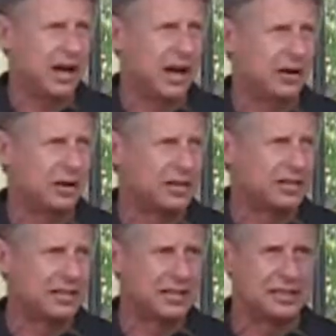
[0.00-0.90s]

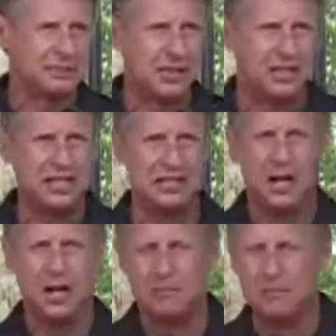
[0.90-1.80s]
Congress. These
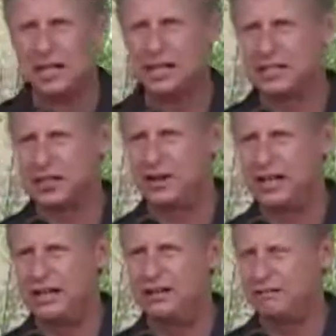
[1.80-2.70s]

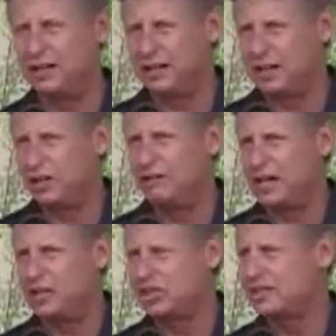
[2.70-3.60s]
military
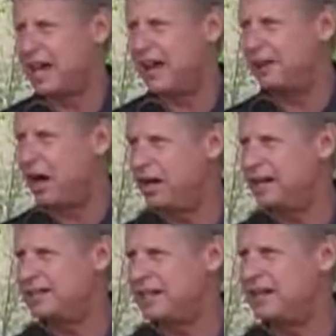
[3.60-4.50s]
interventions have
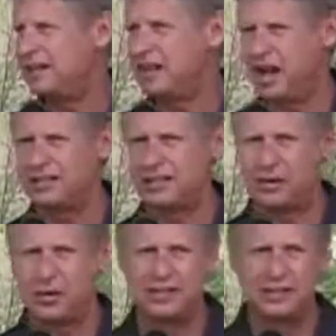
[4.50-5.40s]
unintended
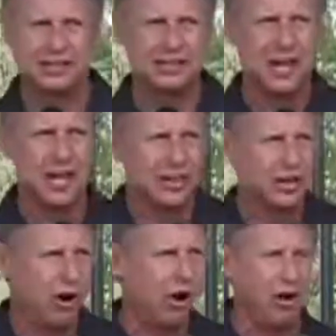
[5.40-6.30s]
consequences.
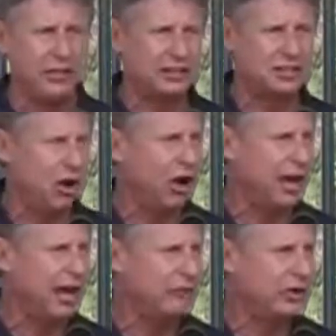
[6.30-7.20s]
That's
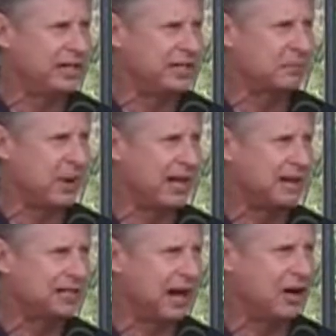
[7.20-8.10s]
all I've witnessed
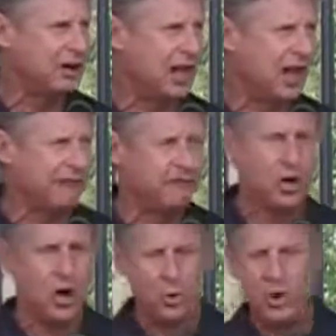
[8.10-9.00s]
my entire life.
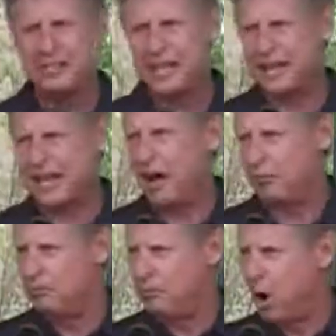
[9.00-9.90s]
We take
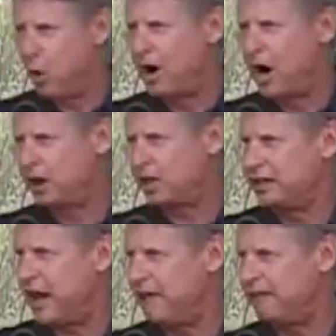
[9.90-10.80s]
out Muammar
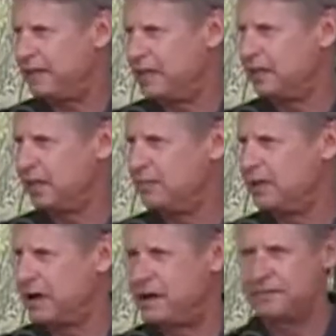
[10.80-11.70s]
Gaddafi in
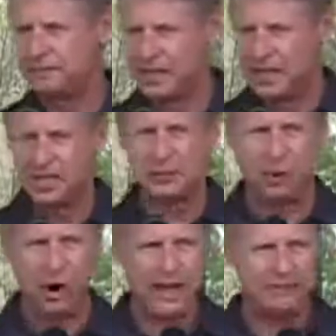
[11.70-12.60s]
Libya. His
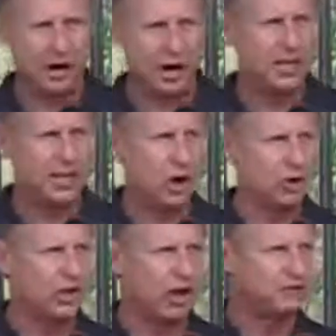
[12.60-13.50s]
private army
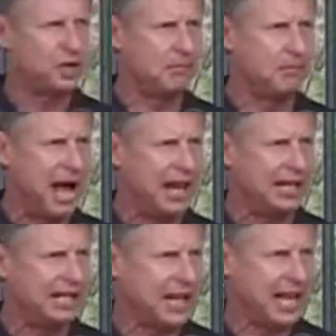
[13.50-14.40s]
goes off to
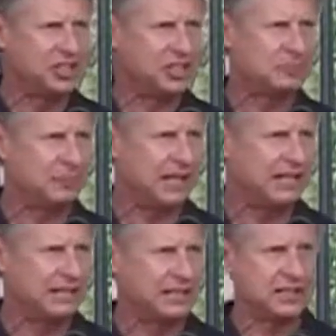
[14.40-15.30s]
Mali and
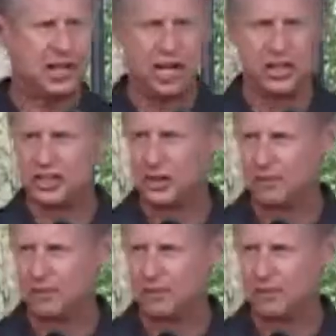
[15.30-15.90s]
displaces the